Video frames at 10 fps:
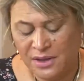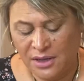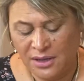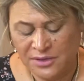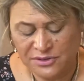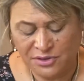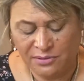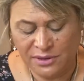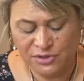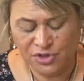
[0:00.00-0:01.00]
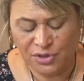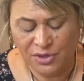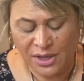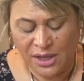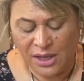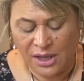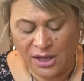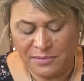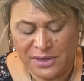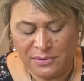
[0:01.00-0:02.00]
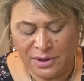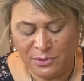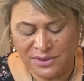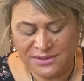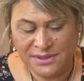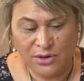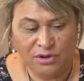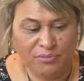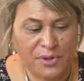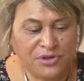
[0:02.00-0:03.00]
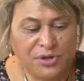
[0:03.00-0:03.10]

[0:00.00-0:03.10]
that's around you. Anyway, I want to start off, but